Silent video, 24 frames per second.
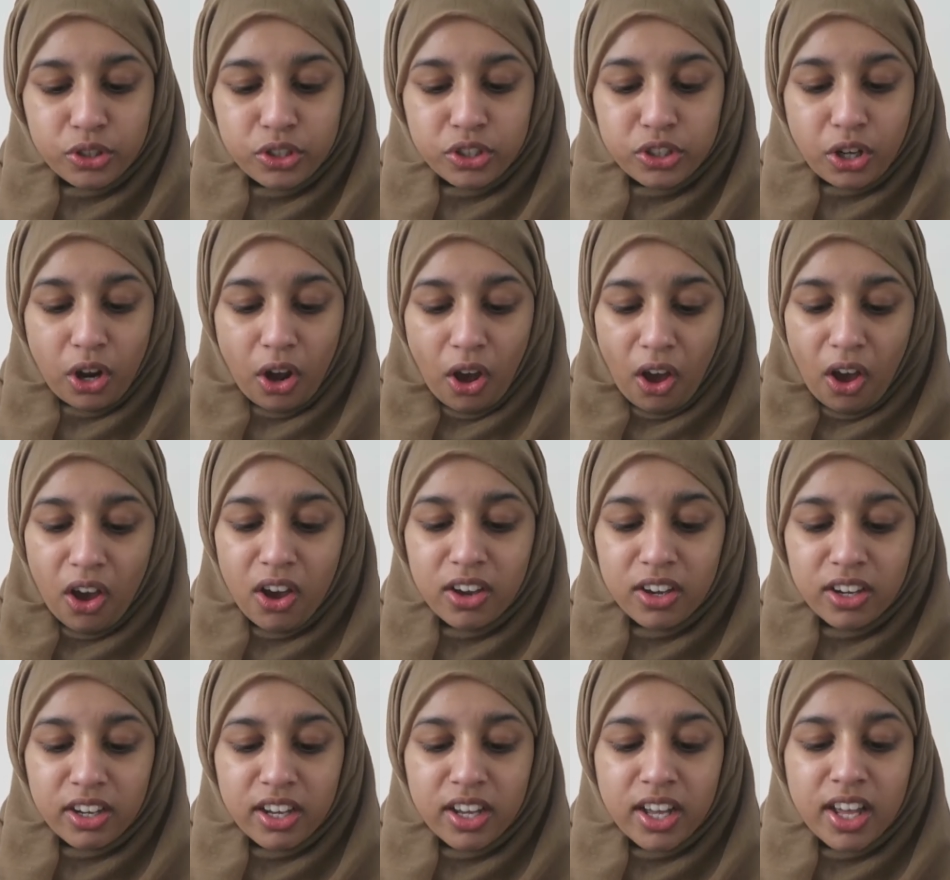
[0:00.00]

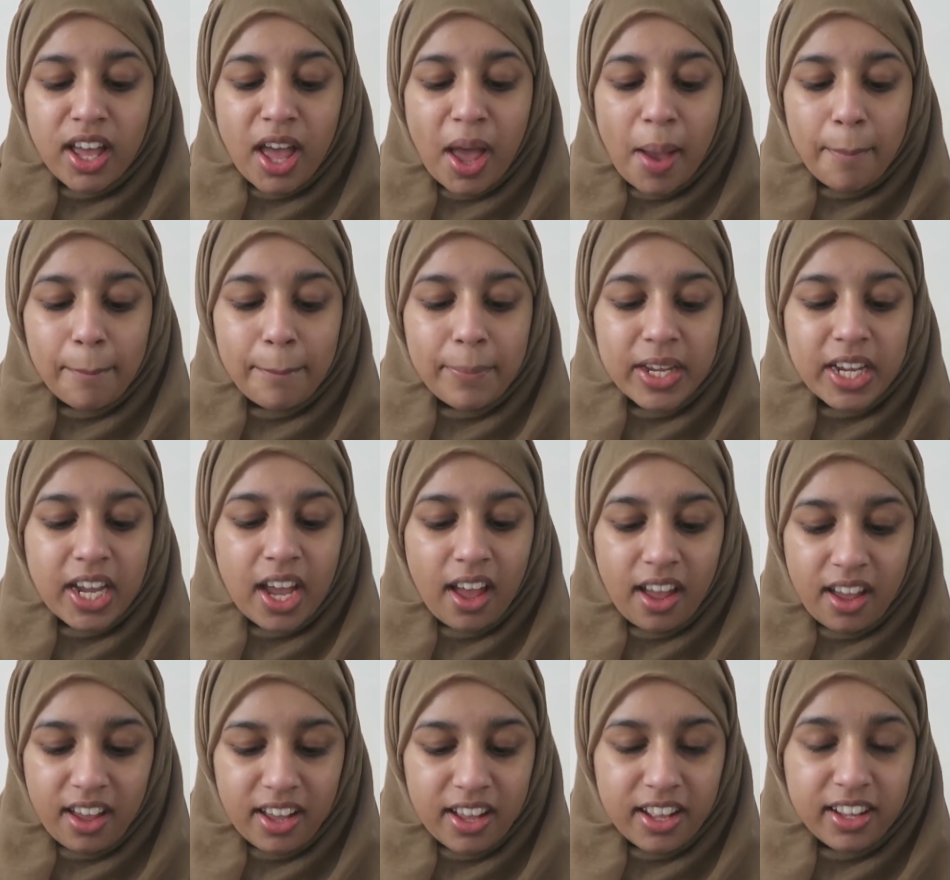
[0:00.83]
Dark
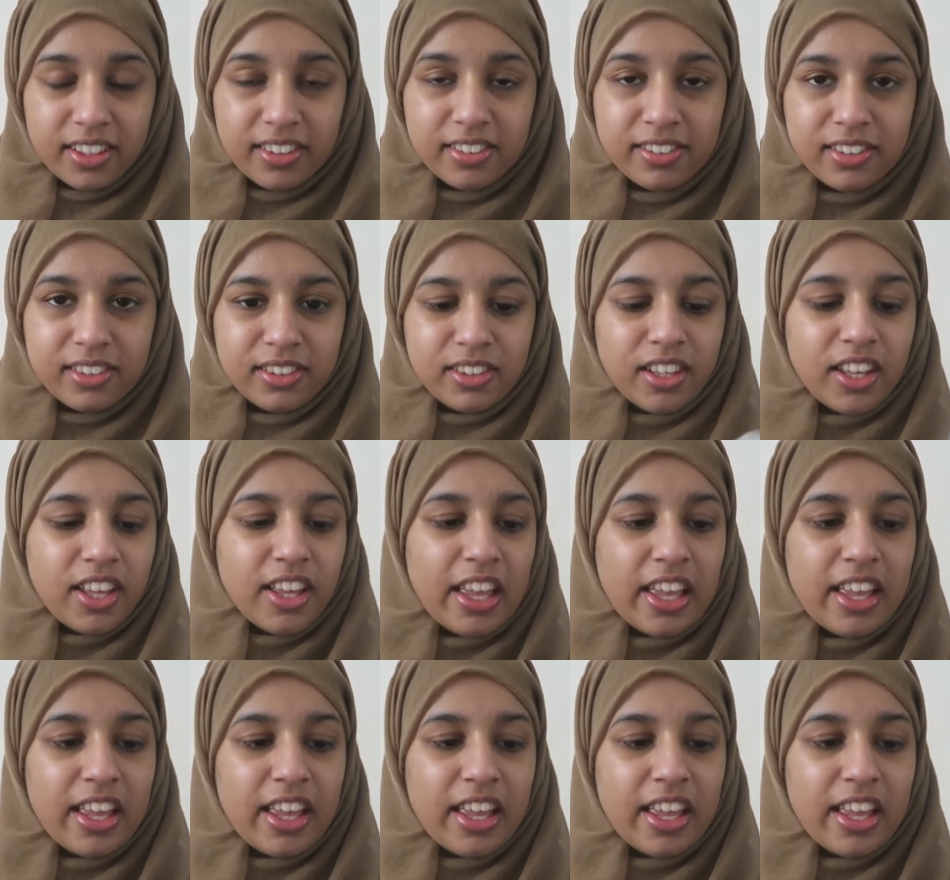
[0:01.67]
because